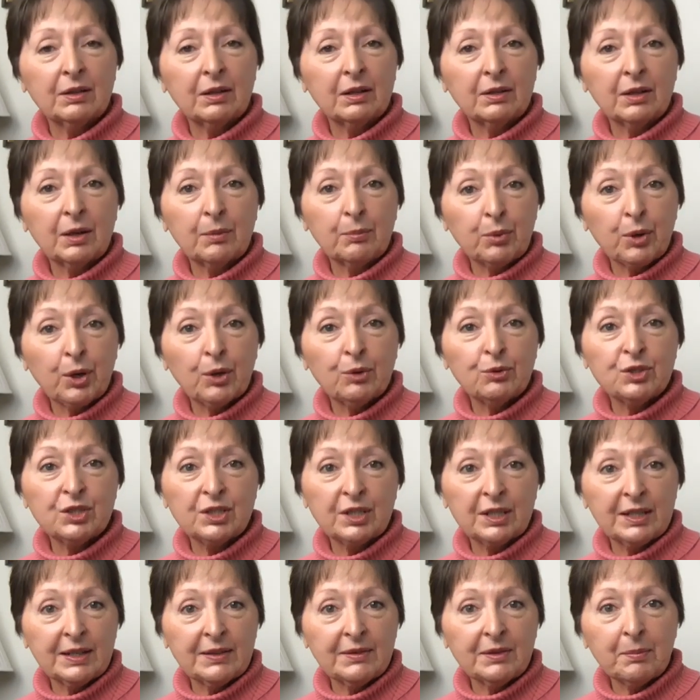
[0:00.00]
approached
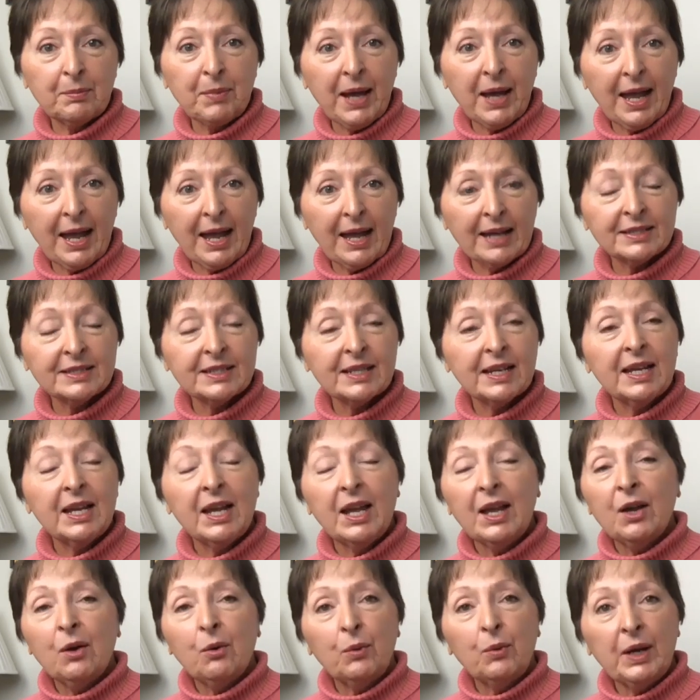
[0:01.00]
it in the past.
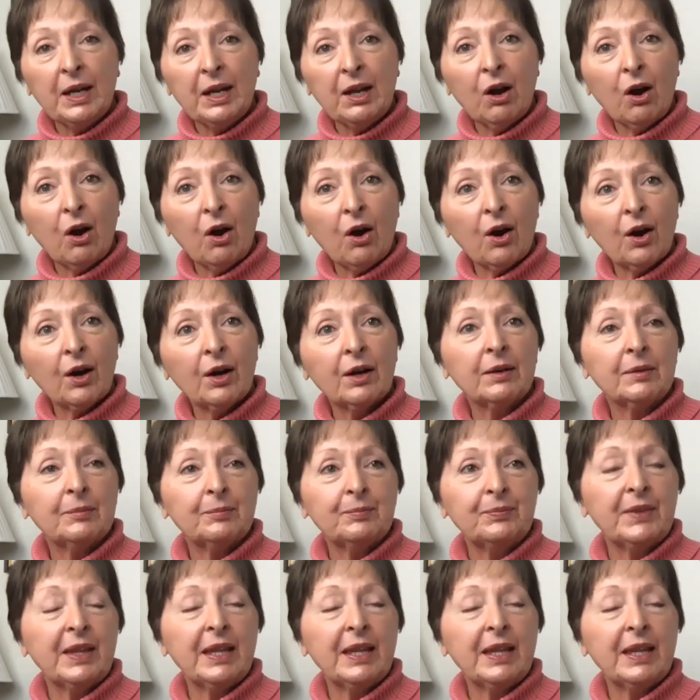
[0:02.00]
We are